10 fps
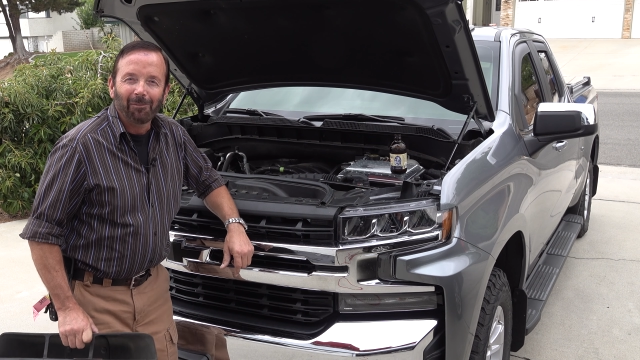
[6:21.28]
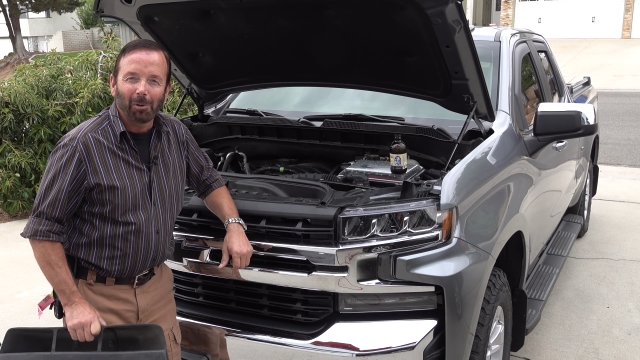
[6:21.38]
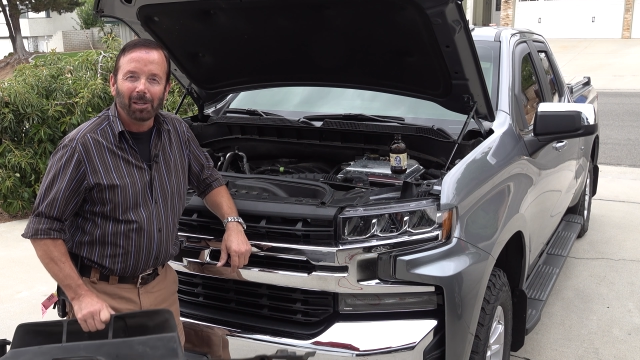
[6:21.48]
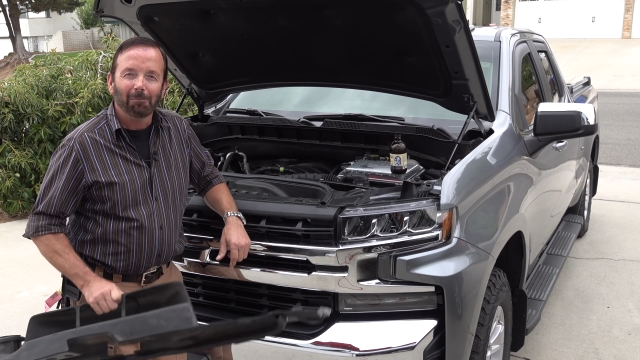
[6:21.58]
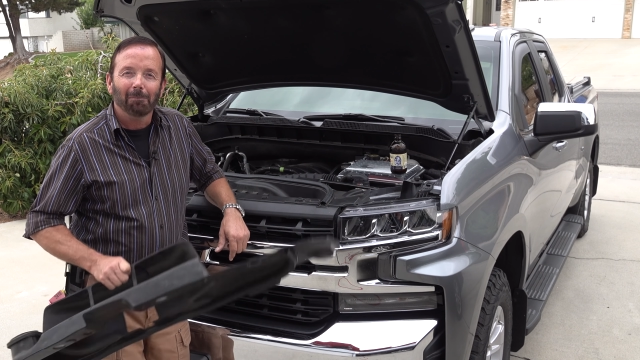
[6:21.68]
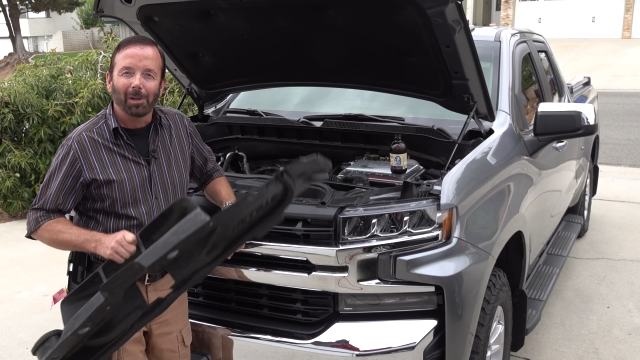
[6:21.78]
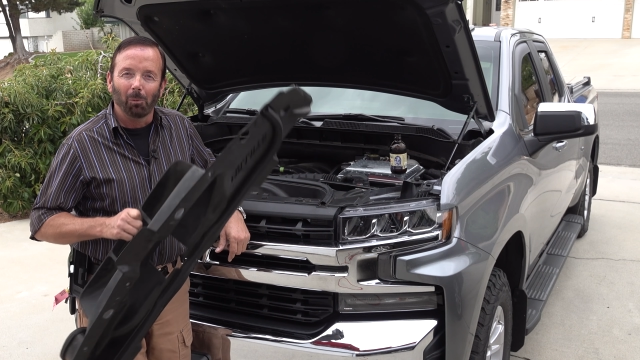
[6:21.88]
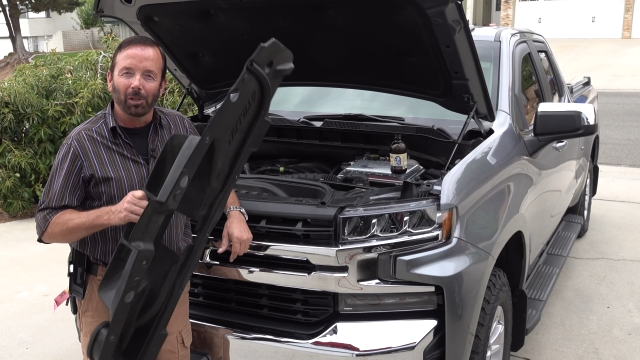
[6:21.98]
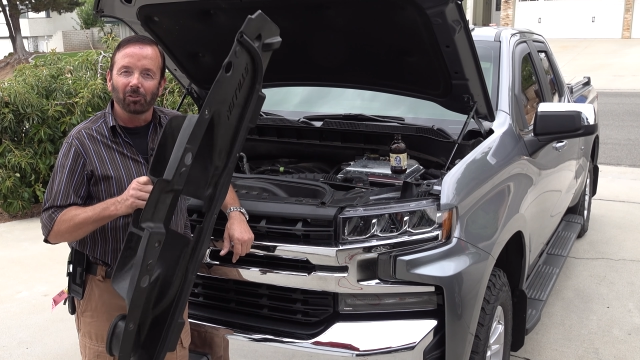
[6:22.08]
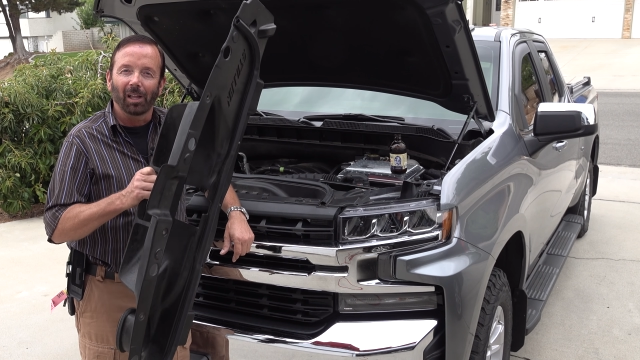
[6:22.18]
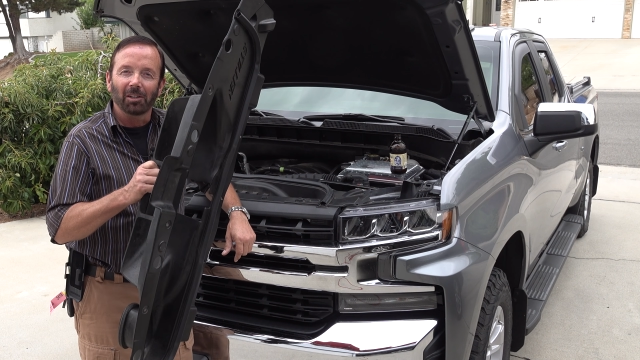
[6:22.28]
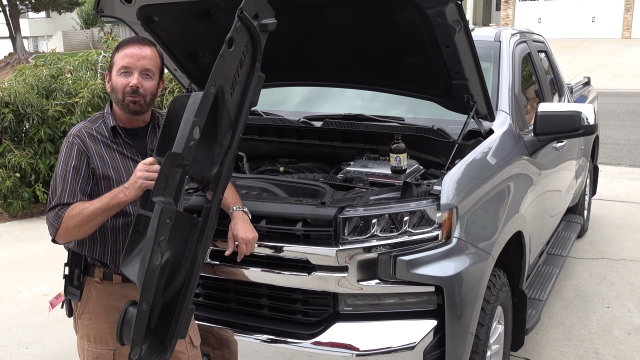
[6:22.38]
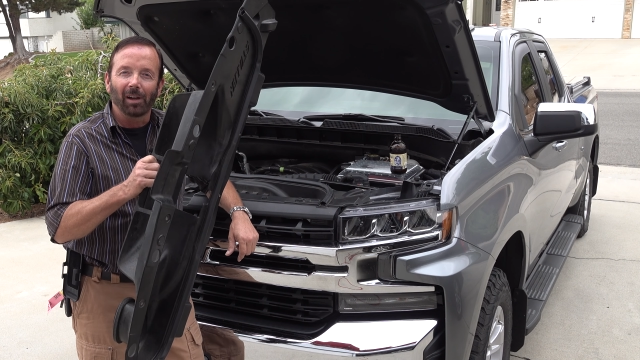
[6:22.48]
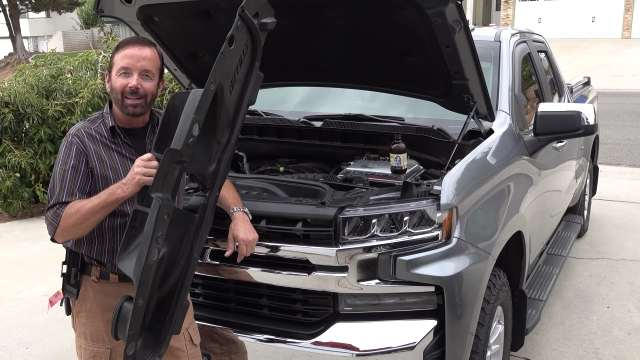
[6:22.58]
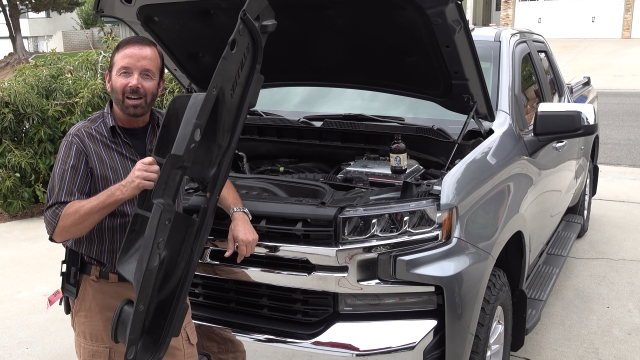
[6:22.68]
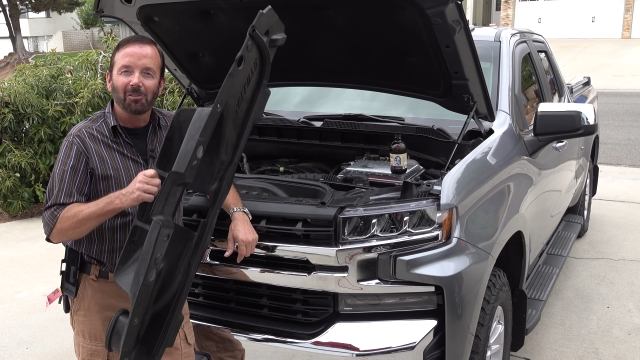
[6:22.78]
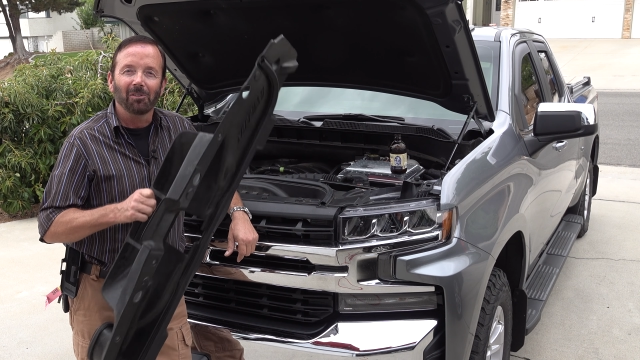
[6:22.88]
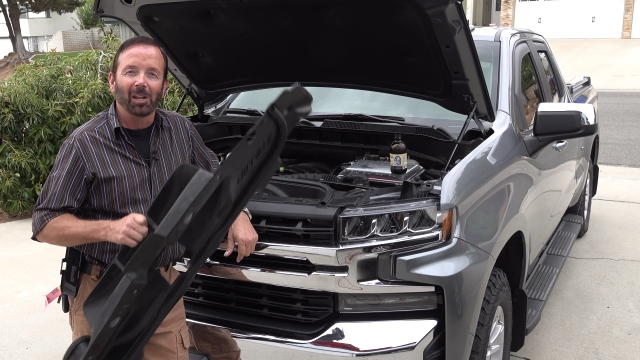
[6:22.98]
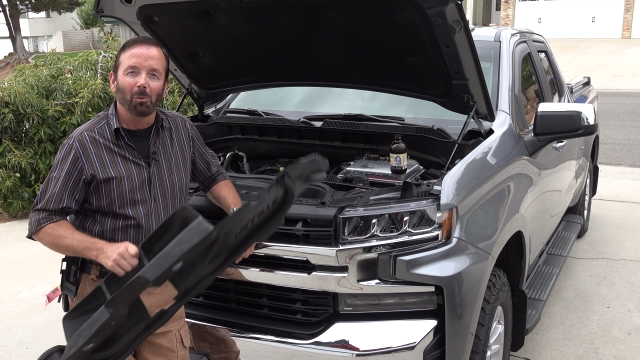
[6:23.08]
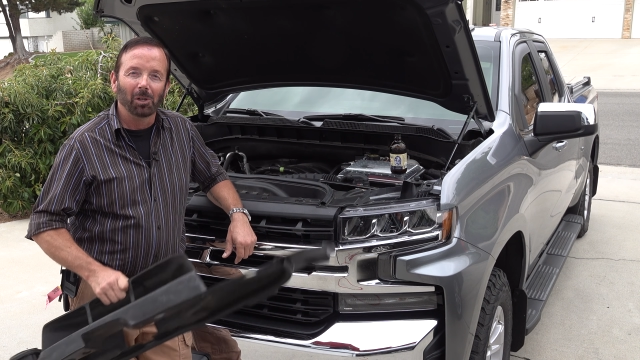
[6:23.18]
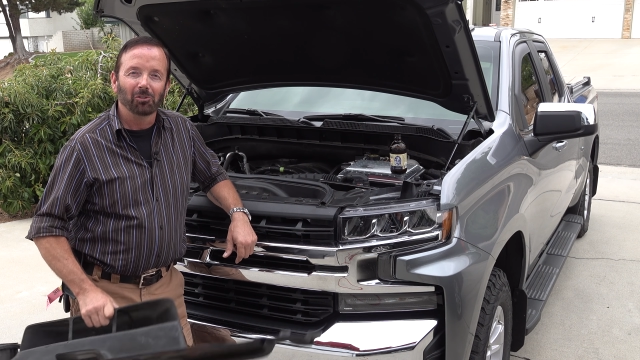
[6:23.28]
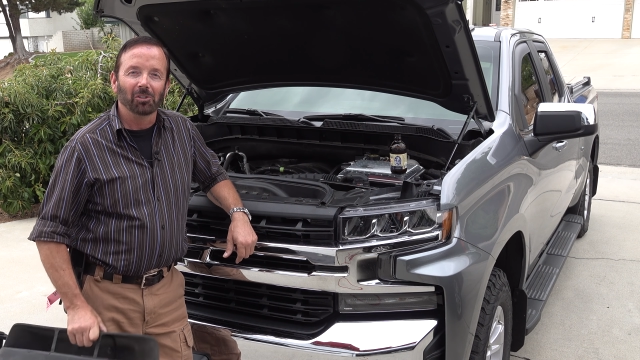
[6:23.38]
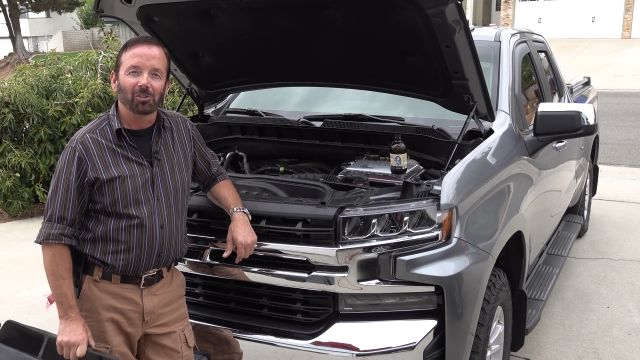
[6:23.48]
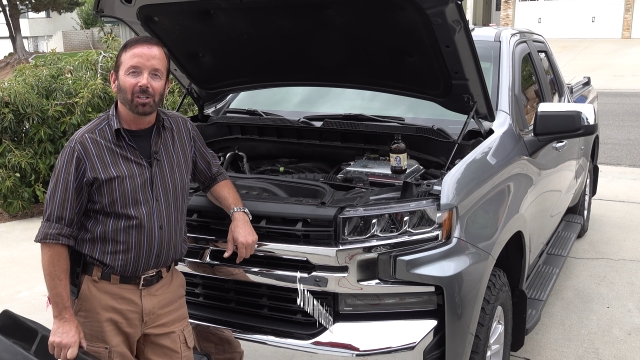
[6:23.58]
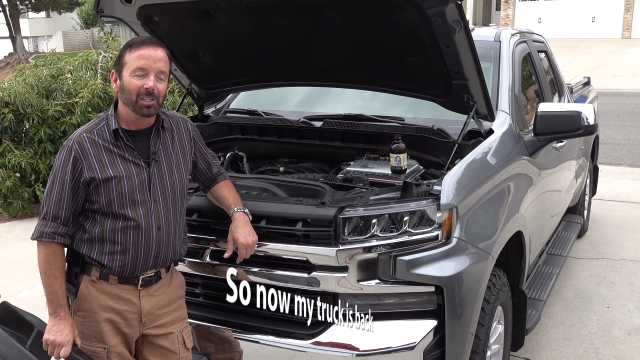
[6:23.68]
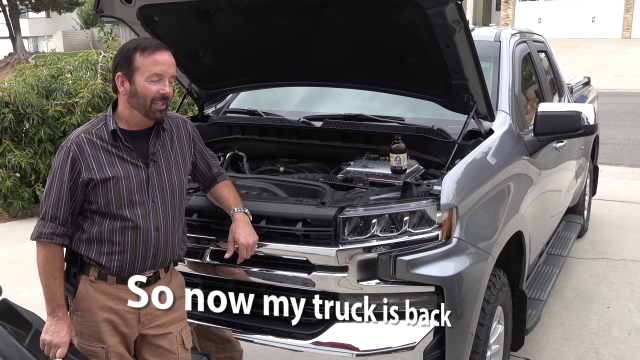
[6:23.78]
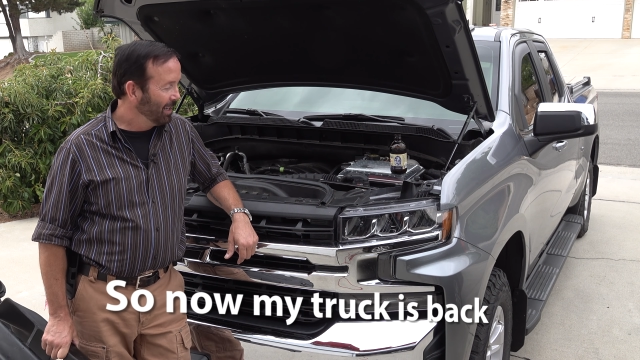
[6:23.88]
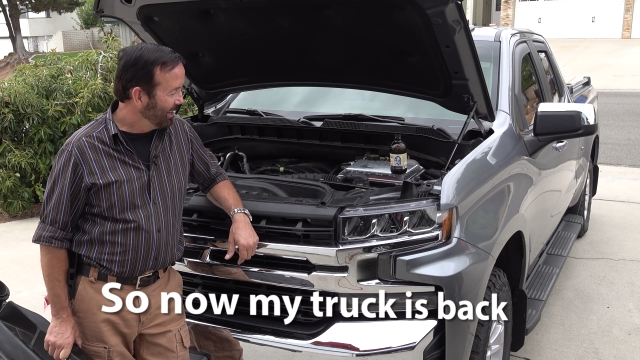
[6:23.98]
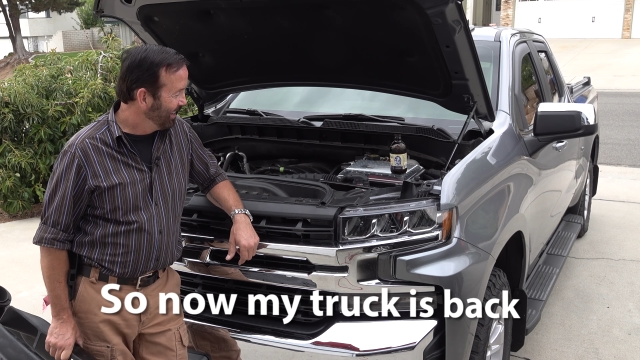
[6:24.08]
But I was glad to find out that it was distilling